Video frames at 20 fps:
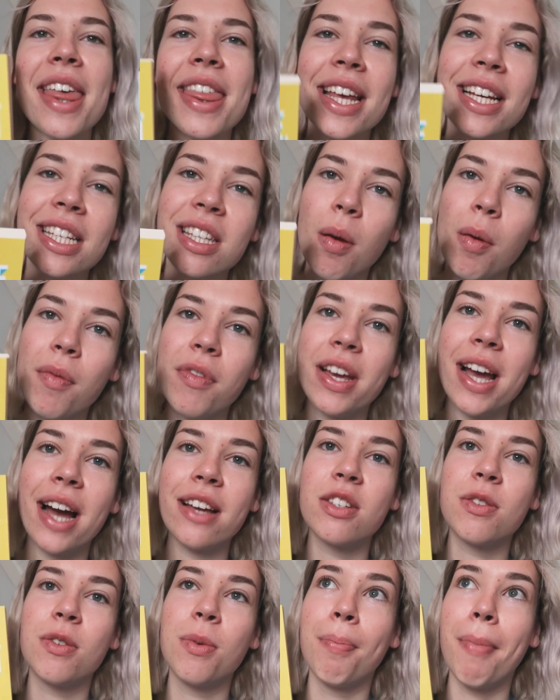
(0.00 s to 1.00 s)
I think some of you
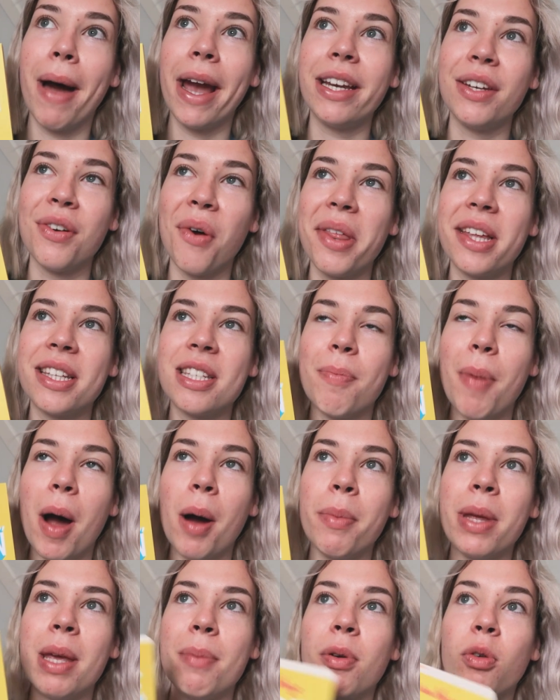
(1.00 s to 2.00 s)
guys might know this
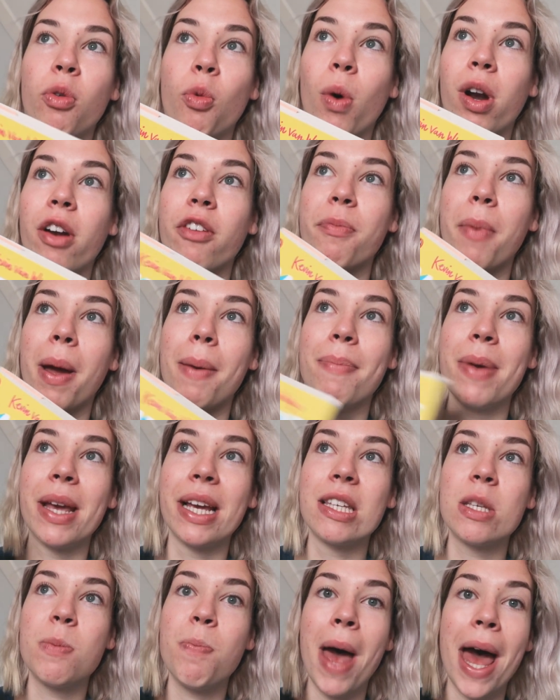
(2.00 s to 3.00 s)
about me, but one of my
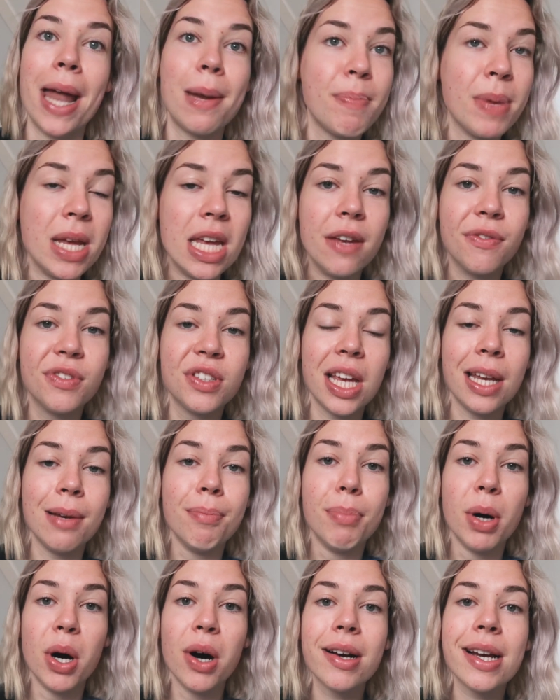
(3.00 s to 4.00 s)
biggest pet peeves in
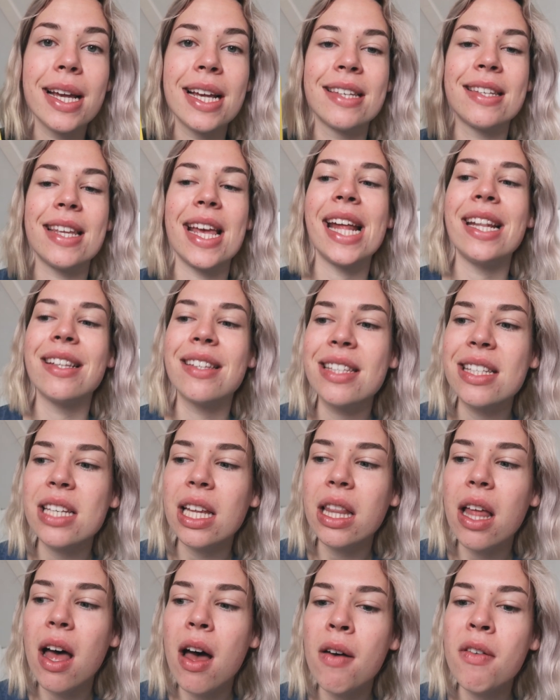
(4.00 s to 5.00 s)
book is
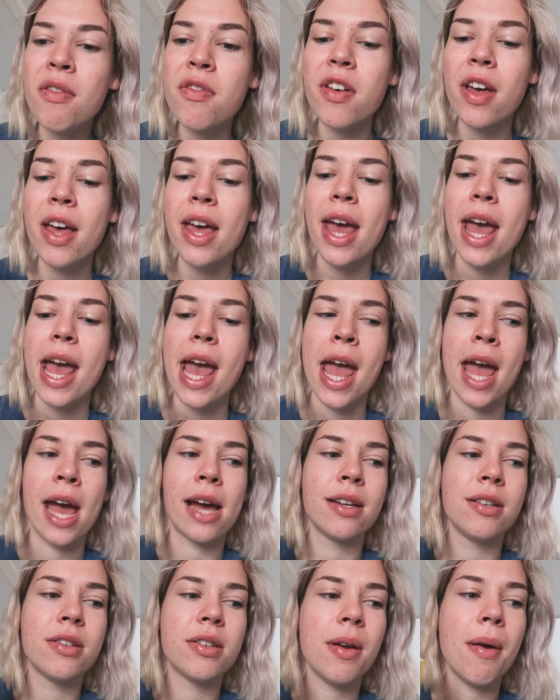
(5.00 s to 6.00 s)
insta-love,
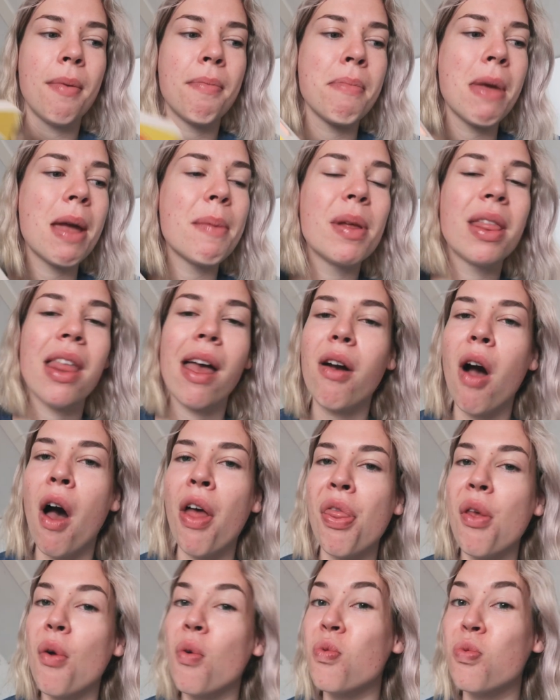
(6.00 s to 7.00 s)
and maybe like
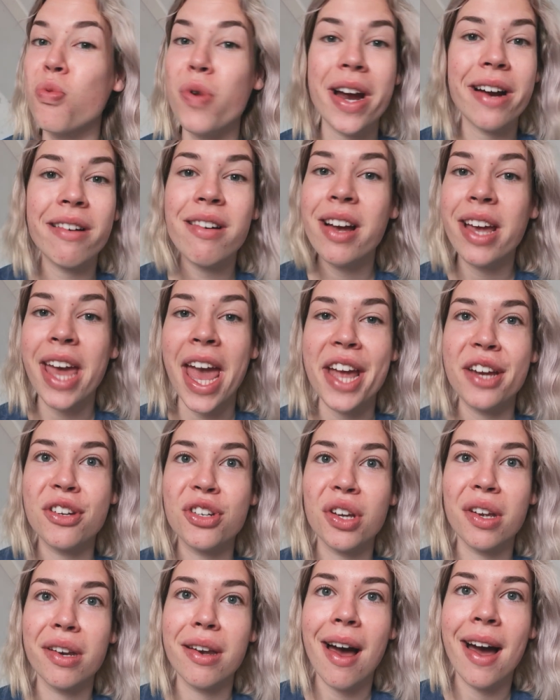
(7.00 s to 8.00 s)
on the rare
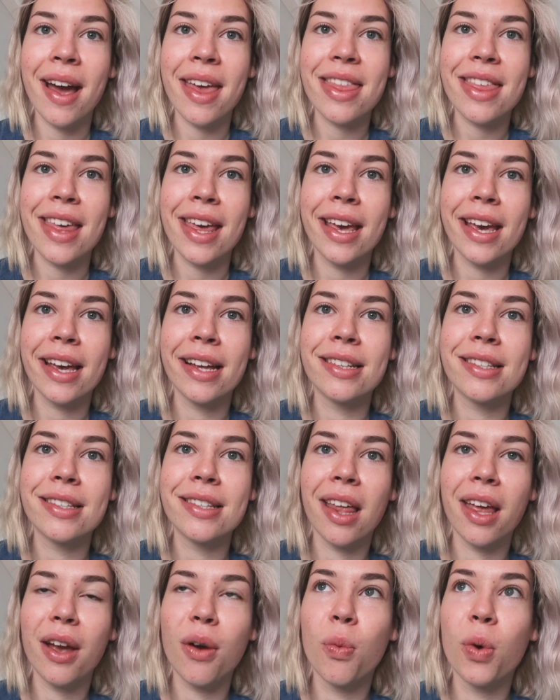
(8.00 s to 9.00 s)
occasion, I think
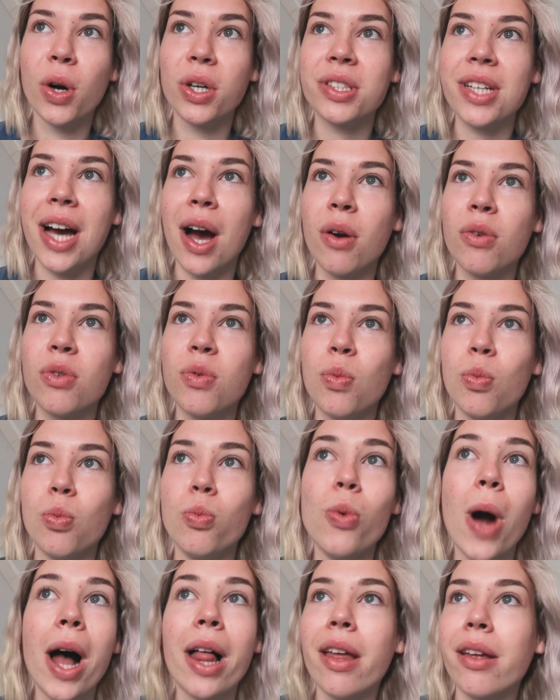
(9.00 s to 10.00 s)
it's like worked out
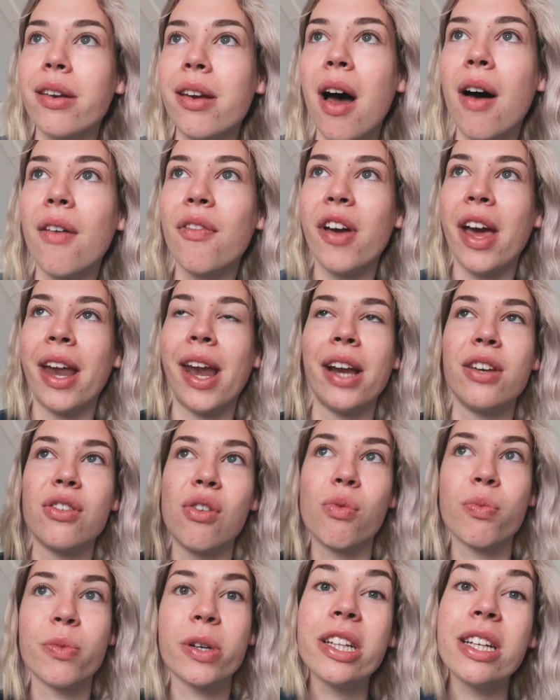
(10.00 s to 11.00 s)
well enough and I
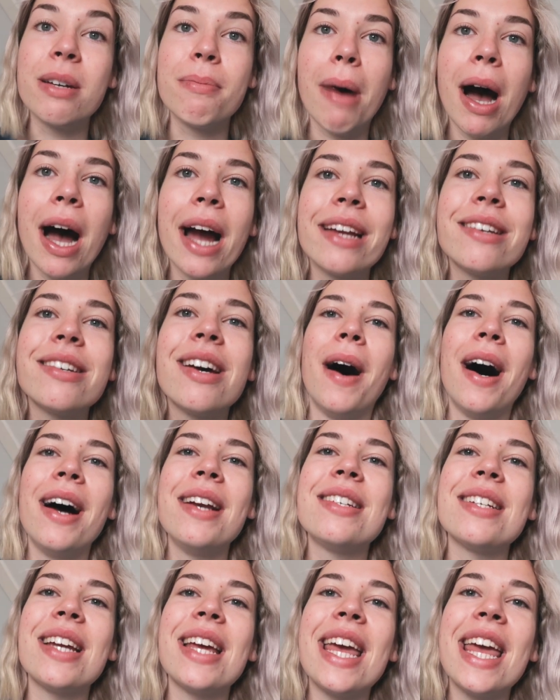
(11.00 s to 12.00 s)
don't really mind,
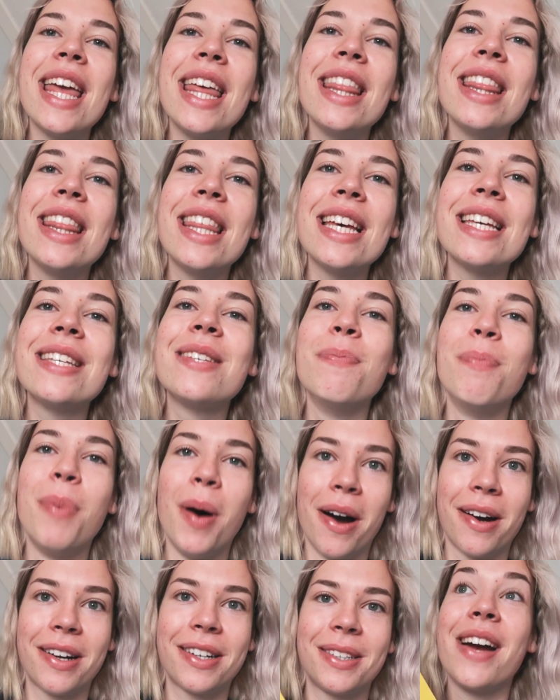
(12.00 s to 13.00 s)
but in this
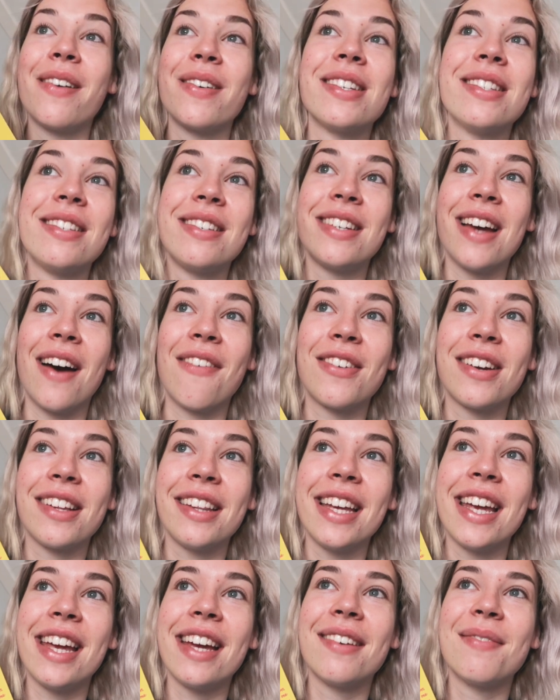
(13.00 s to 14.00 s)
book, there is
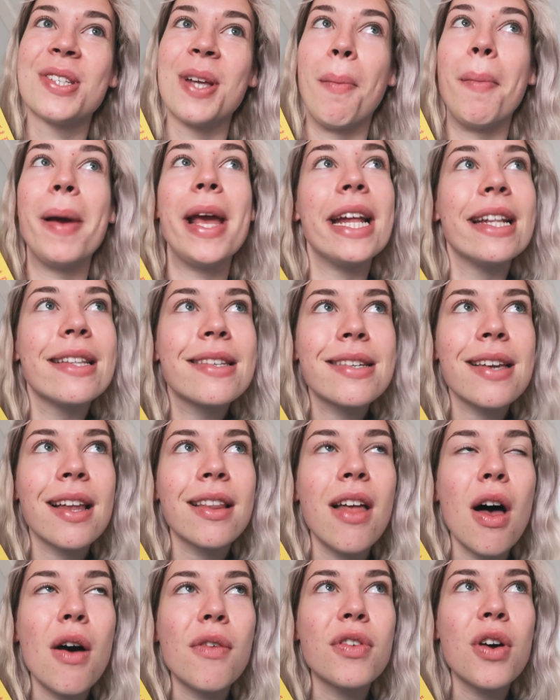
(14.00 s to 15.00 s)
definitely some
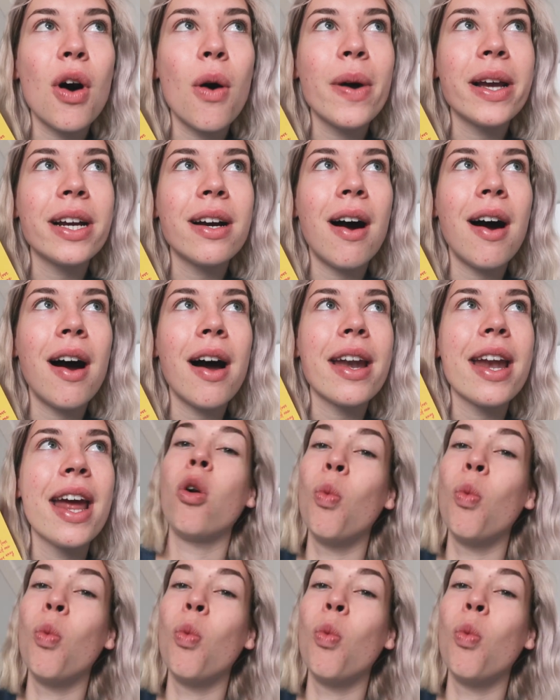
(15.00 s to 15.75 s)
insta-love going on.